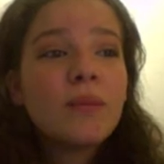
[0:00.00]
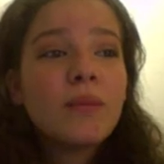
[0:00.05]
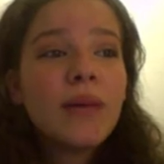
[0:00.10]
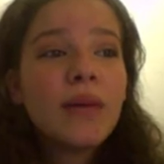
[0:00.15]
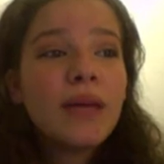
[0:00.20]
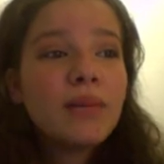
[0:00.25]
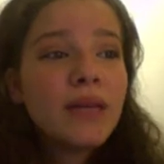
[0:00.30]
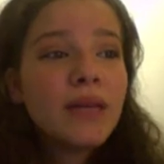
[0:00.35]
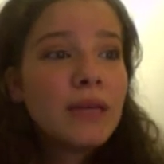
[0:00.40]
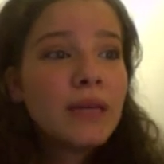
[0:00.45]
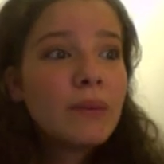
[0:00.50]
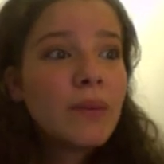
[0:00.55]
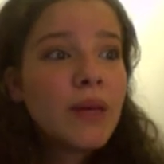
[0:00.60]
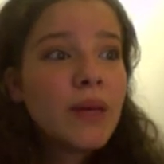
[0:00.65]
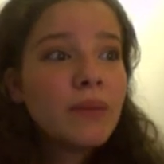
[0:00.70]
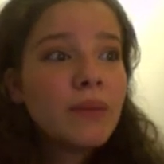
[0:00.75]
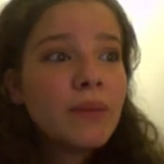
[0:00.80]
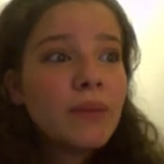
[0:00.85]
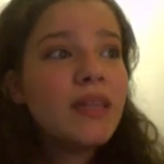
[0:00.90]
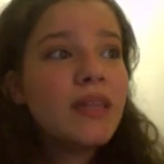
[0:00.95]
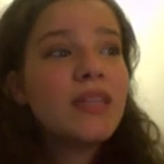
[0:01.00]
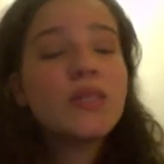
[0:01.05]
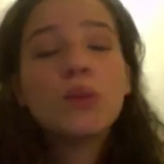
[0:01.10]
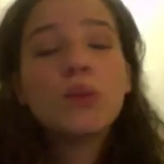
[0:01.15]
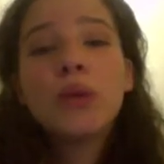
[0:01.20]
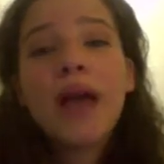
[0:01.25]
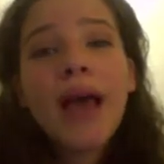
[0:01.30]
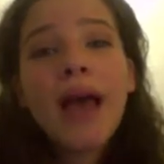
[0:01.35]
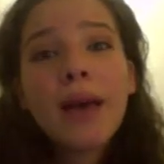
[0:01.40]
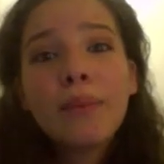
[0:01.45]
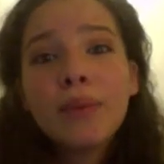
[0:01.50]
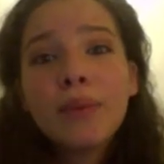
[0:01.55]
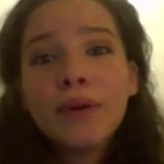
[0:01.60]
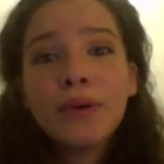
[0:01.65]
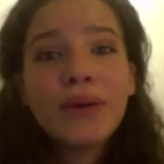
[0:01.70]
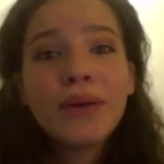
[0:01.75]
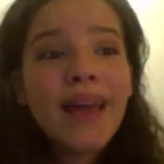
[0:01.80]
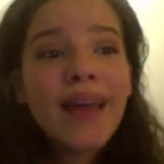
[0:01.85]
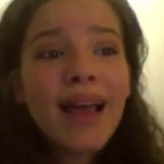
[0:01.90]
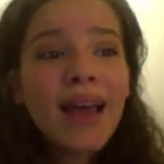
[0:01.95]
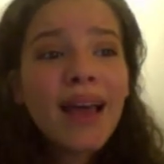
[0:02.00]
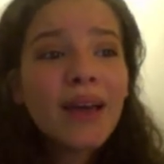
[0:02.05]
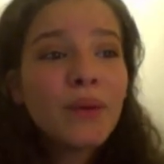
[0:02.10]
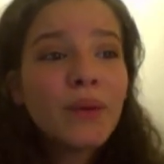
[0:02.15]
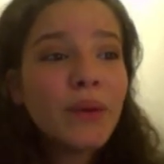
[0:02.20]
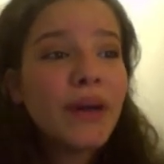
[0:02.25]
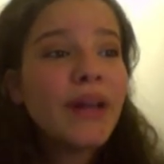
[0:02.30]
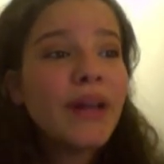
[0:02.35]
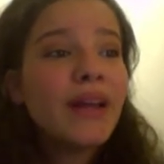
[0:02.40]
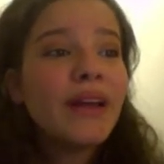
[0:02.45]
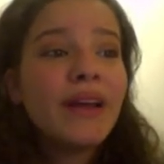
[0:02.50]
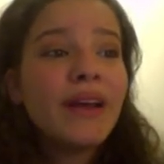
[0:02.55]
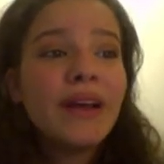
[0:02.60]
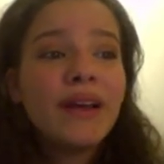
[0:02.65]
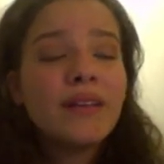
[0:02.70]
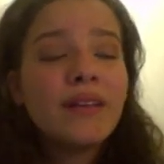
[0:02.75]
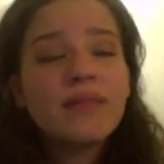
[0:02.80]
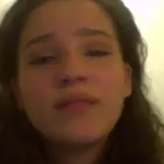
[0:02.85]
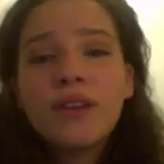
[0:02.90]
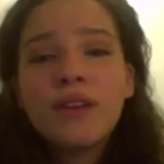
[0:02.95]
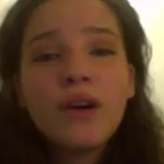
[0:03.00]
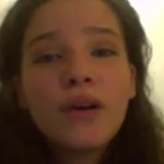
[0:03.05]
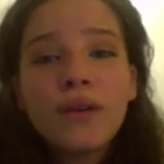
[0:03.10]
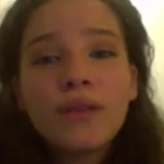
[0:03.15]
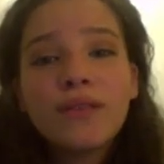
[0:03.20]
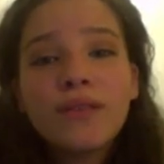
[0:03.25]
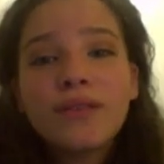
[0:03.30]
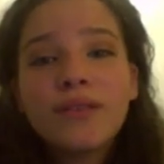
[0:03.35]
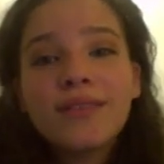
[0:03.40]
maybe this will happen or that, or no,